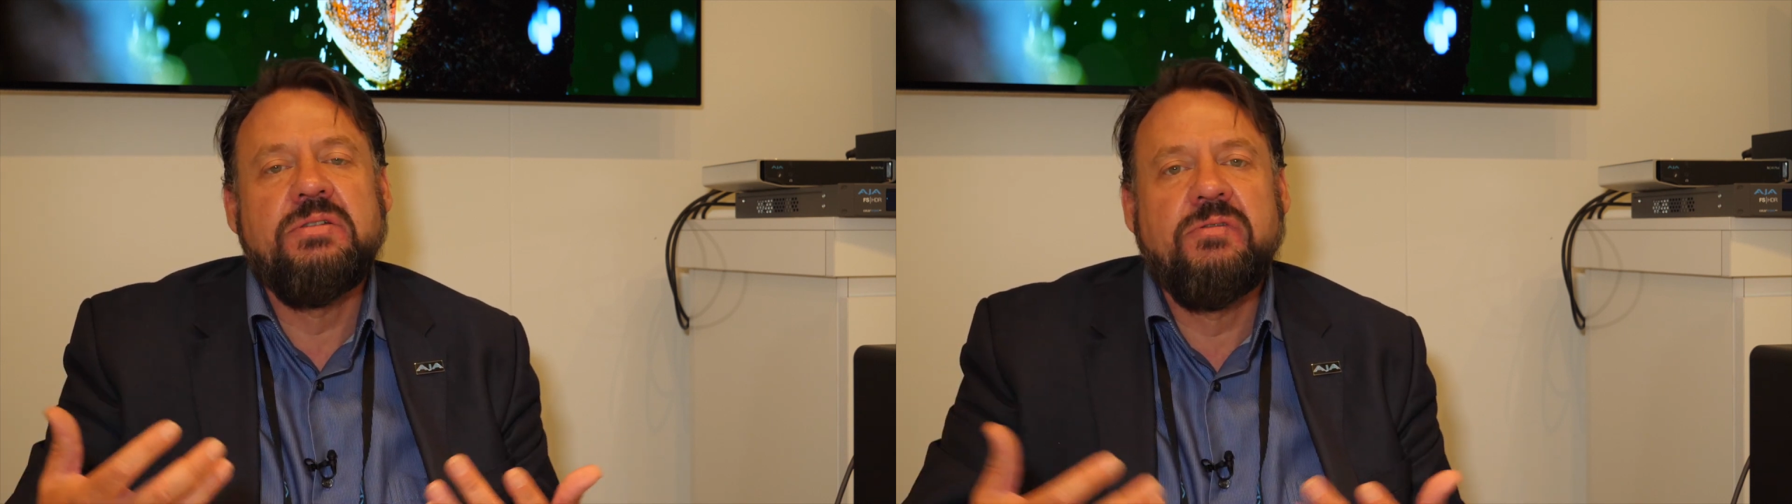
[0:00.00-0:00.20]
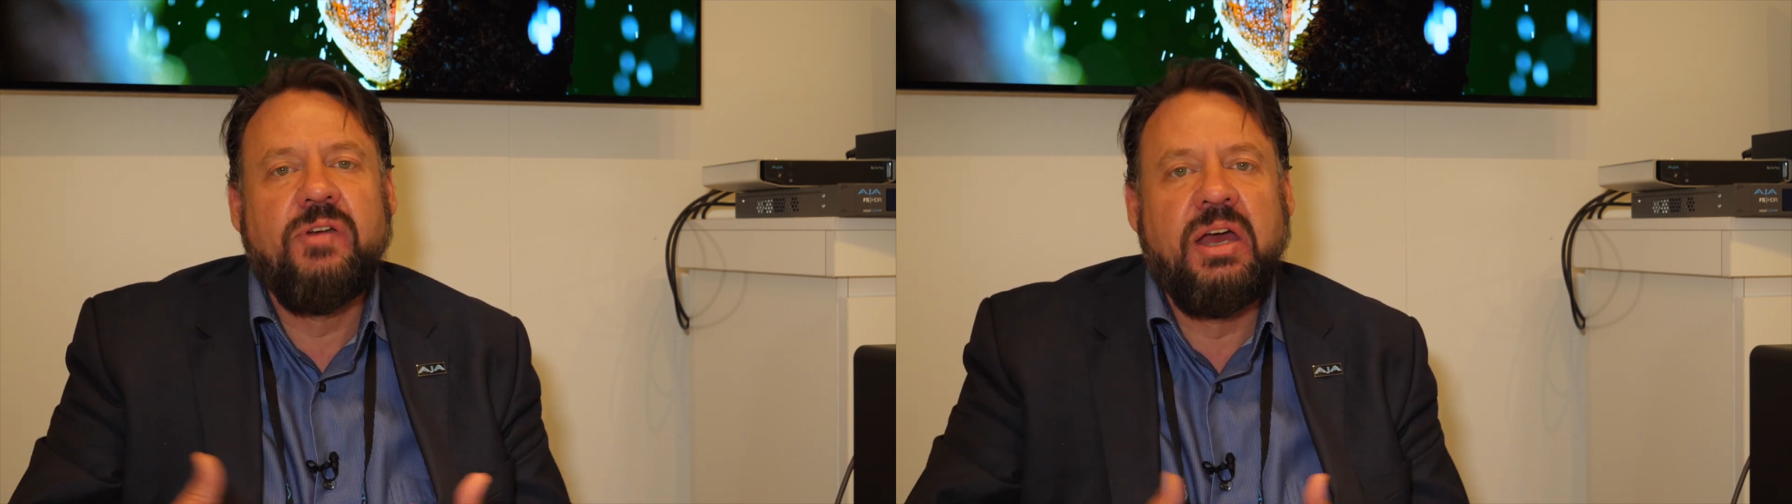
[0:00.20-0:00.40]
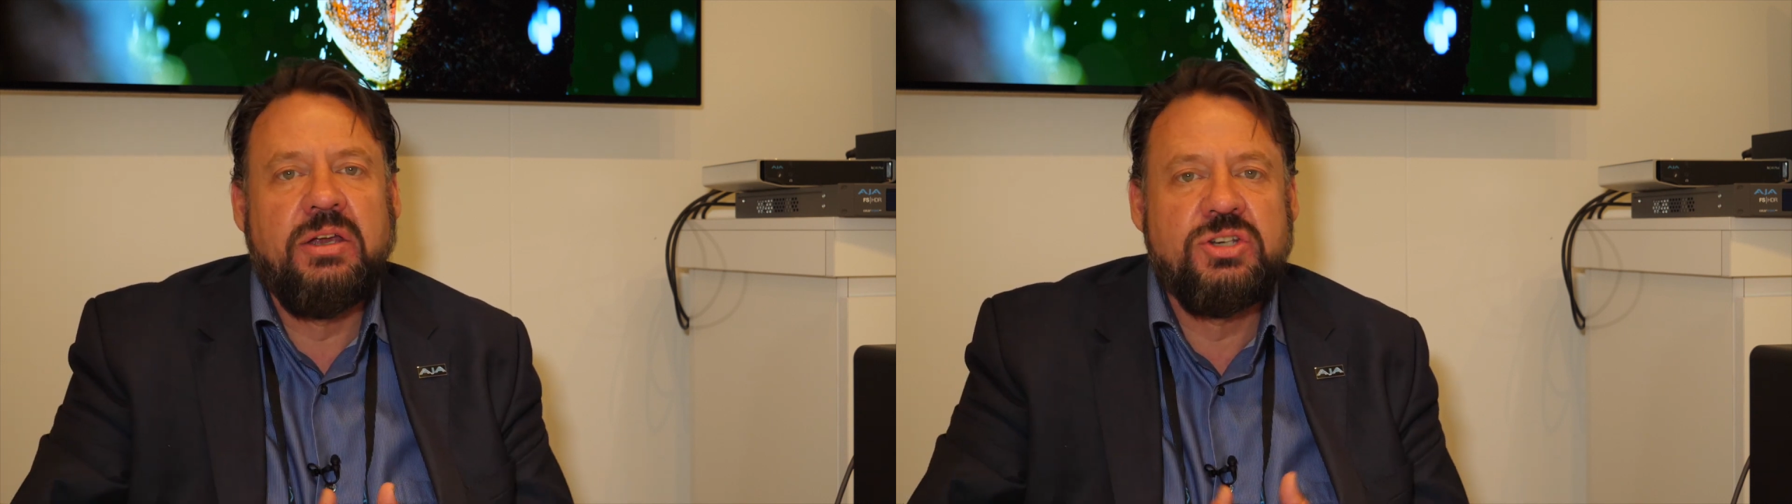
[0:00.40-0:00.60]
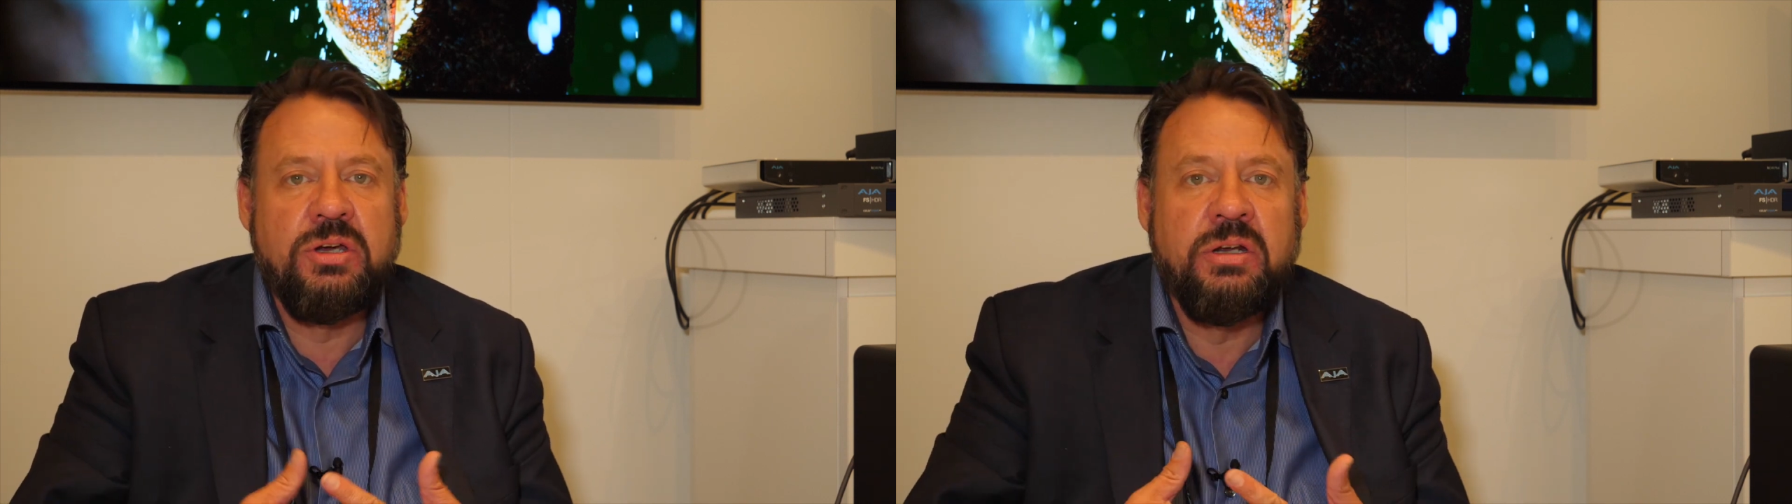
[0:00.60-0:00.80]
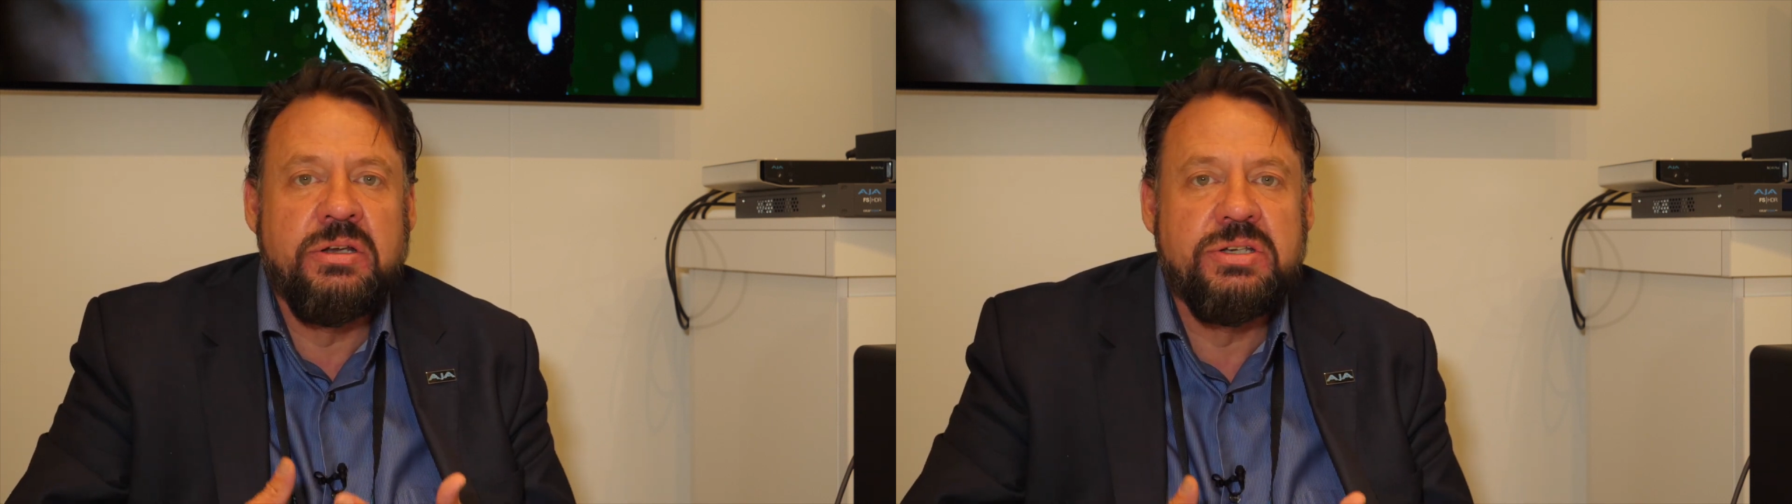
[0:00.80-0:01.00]
of
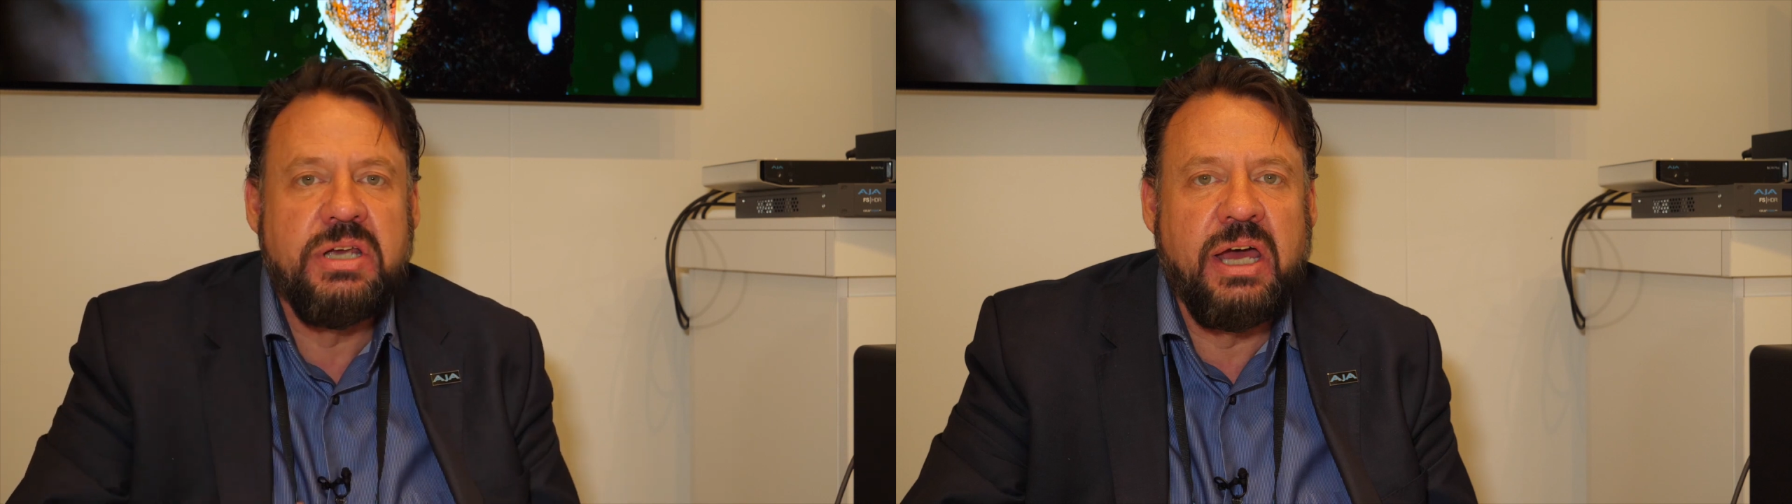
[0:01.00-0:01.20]
journalists